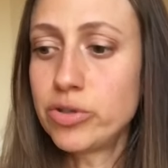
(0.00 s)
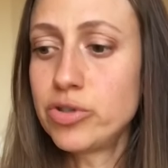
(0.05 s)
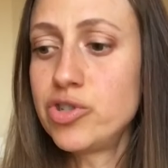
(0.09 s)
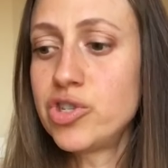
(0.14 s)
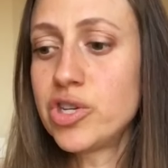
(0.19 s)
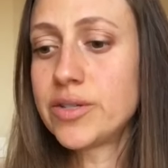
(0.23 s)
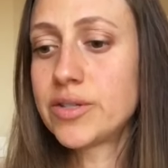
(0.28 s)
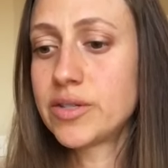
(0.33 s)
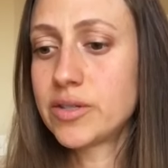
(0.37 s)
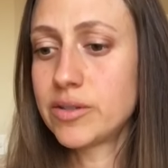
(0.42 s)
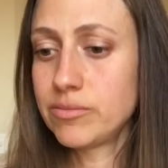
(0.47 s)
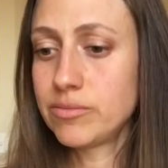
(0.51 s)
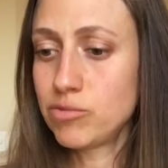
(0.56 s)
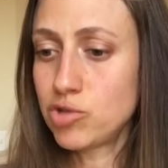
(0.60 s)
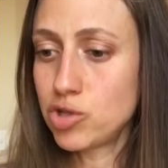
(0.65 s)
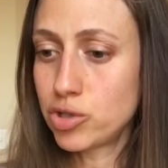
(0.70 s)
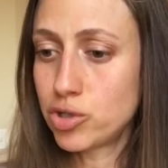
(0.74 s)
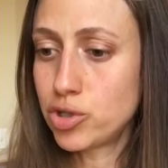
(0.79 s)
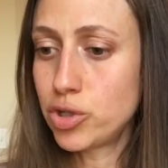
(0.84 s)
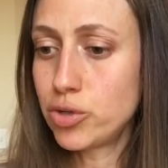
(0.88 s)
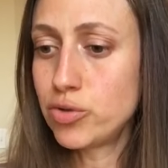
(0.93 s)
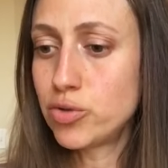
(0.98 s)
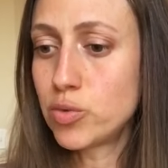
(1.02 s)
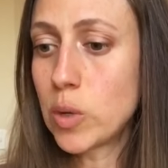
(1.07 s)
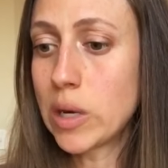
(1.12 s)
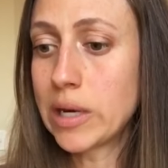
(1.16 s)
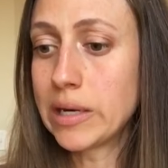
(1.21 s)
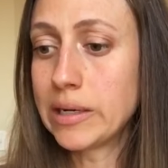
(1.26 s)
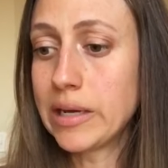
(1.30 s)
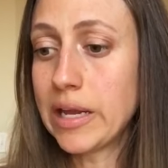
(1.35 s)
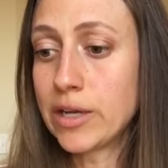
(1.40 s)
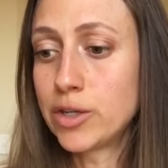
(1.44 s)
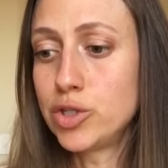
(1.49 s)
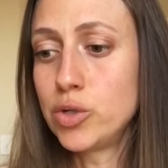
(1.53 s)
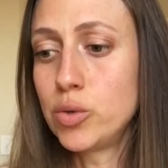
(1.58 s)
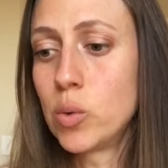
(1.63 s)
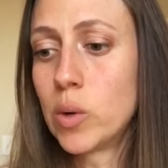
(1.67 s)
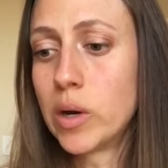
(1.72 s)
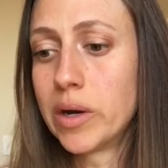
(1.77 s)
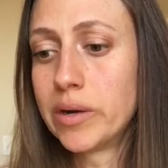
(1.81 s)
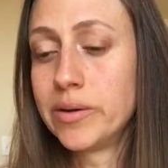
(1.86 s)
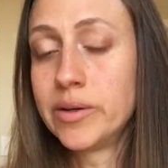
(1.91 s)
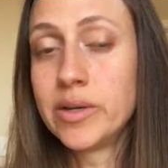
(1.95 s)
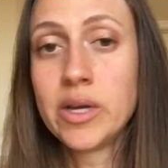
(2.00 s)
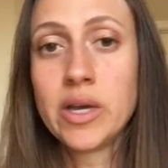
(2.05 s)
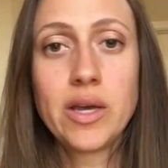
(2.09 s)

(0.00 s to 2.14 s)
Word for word: gist just choose one and do one